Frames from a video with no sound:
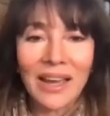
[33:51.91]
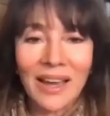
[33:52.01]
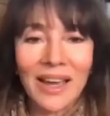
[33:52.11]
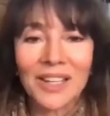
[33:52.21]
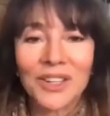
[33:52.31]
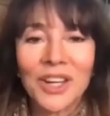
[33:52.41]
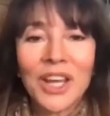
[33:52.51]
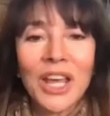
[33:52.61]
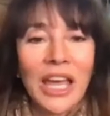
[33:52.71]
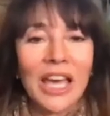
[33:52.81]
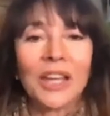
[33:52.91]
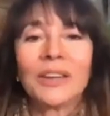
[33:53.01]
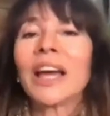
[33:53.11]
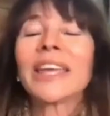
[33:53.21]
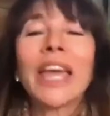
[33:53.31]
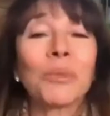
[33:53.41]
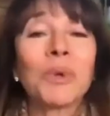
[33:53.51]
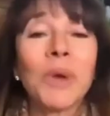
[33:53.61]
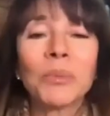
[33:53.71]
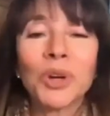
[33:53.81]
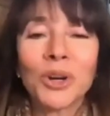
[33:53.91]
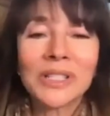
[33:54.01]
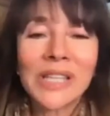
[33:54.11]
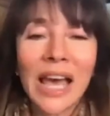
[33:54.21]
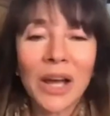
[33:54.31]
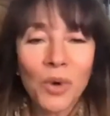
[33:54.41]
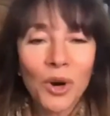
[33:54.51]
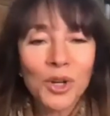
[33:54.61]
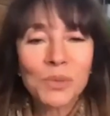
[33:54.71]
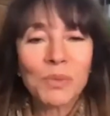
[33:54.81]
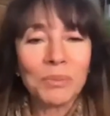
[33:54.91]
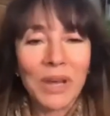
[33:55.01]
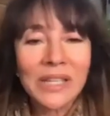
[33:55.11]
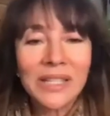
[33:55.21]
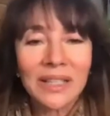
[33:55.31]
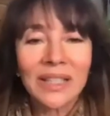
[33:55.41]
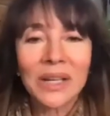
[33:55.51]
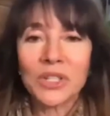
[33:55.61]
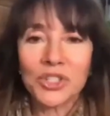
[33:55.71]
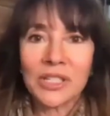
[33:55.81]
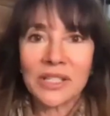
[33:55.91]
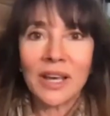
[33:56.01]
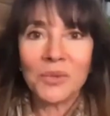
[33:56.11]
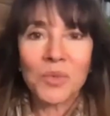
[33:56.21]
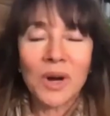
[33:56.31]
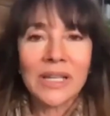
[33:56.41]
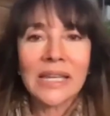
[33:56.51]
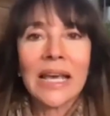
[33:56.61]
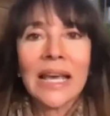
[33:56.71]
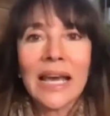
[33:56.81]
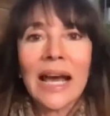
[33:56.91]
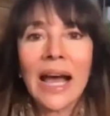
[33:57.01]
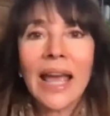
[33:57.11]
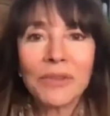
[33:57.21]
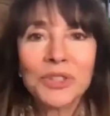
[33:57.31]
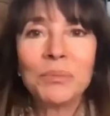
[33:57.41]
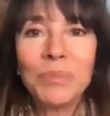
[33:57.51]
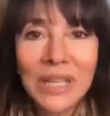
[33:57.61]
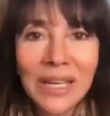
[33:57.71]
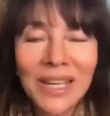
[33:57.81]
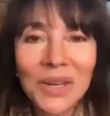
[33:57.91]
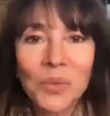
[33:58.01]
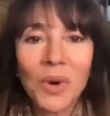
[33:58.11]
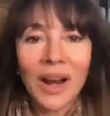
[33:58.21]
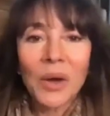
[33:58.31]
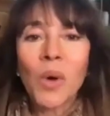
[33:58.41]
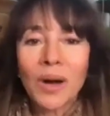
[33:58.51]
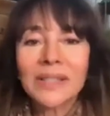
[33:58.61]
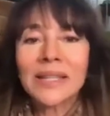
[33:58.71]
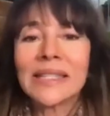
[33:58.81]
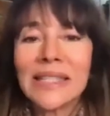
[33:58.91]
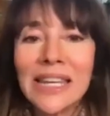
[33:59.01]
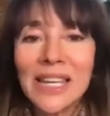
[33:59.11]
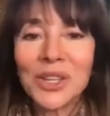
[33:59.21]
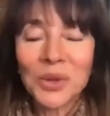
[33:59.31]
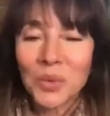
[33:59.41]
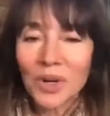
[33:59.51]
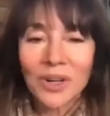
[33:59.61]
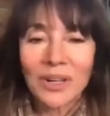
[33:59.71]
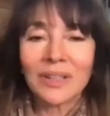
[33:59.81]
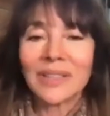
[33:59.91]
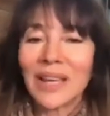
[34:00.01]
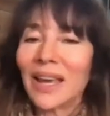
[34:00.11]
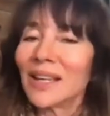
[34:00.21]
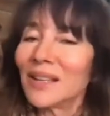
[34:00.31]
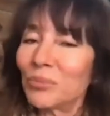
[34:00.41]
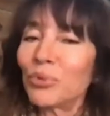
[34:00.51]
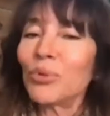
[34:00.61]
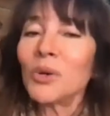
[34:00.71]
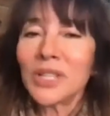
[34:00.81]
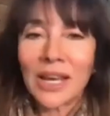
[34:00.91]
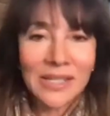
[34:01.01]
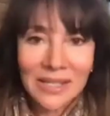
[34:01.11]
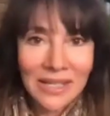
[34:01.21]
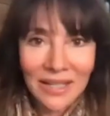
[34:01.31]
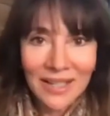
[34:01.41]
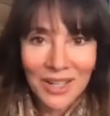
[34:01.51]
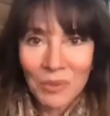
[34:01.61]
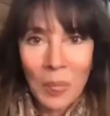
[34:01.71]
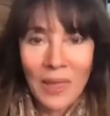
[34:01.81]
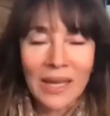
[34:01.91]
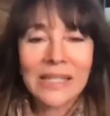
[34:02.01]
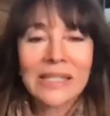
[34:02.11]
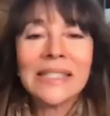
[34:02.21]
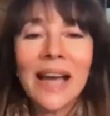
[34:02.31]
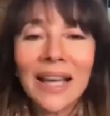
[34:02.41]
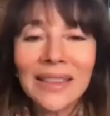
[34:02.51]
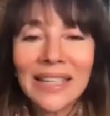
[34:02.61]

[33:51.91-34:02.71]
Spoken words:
And I can't remember her exact words, but basically what she said was, I have to be what I want to see in the world, and protesting is not the